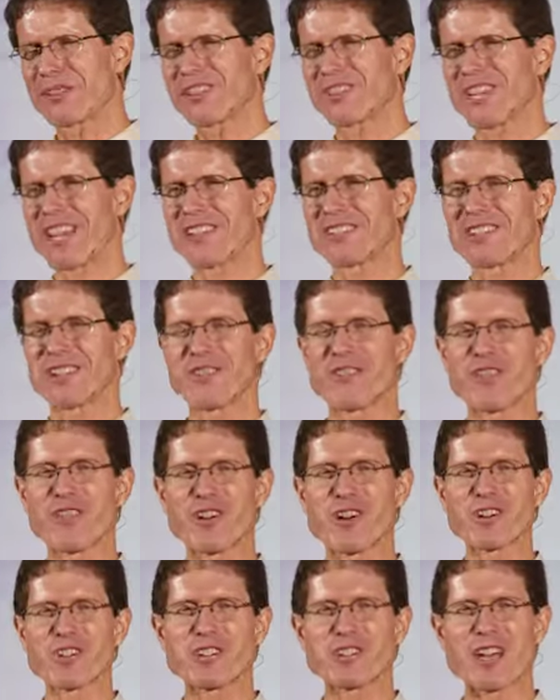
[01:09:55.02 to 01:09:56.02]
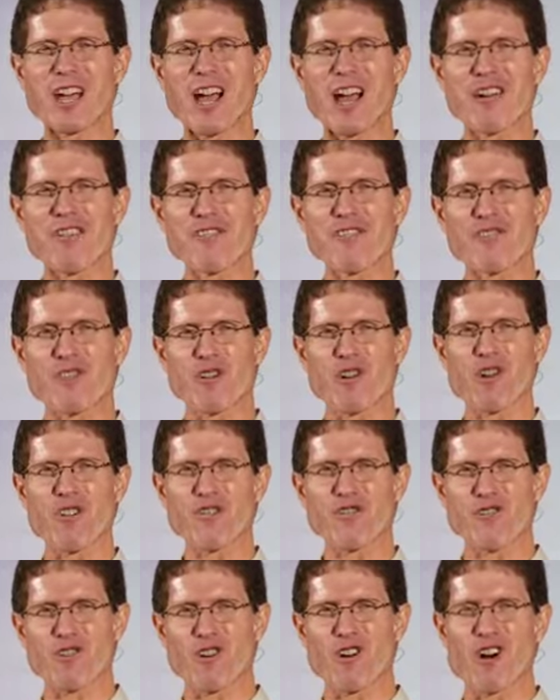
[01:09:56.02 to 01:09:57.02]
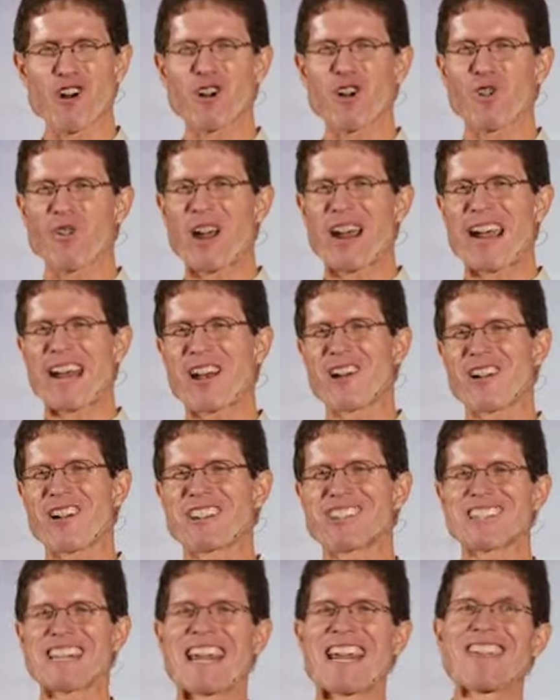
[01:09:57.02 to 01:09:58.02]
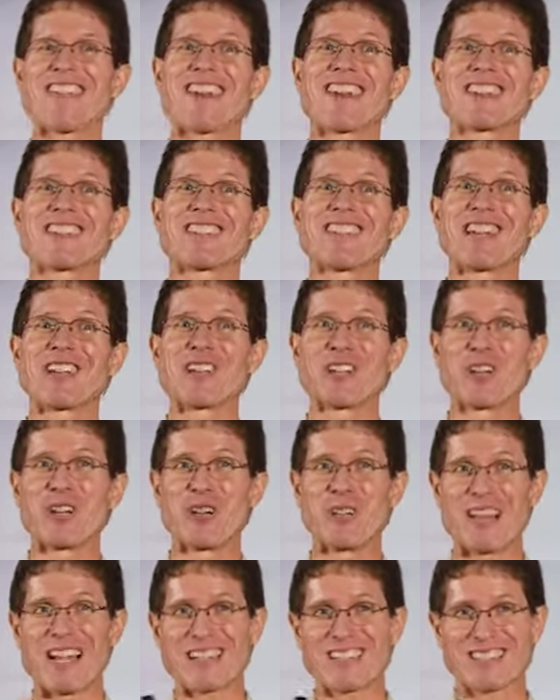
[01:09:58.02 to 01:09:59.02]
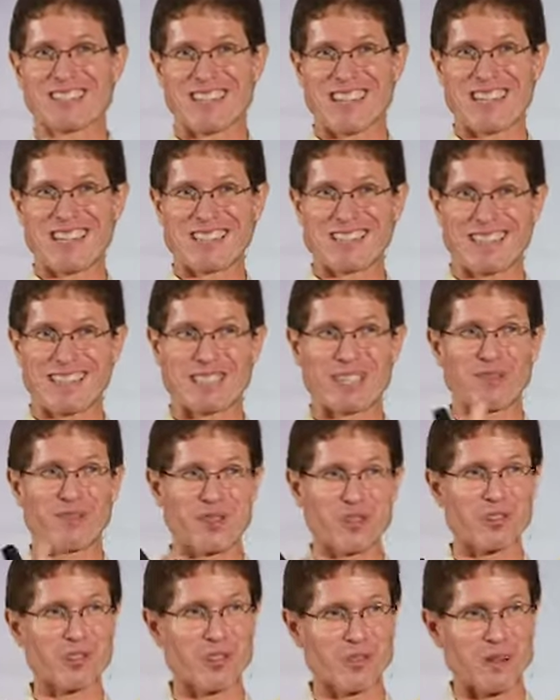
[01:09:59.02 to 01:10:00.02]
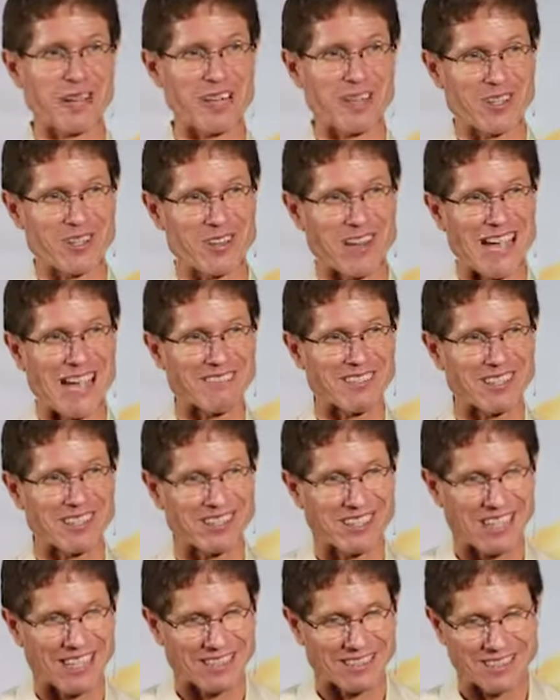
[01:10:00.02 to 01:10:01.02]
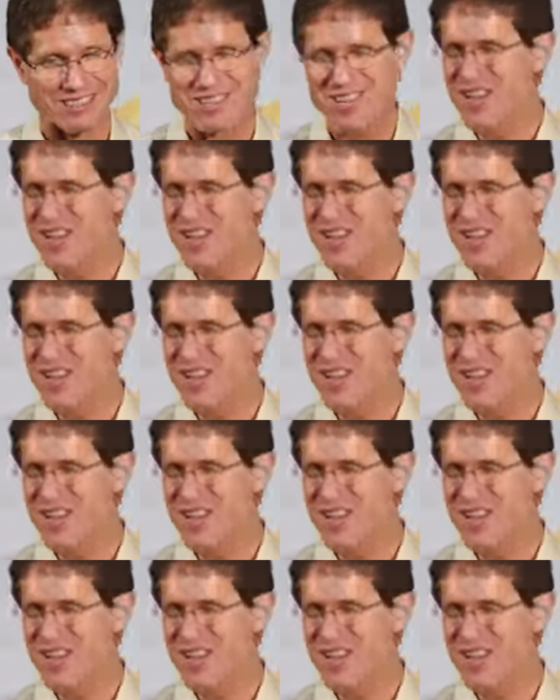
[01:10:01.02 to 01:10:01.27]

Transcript: says in 1 John 4 4, greater is he that is in you. That's Jesus. If you've surrendered your life to Jesus,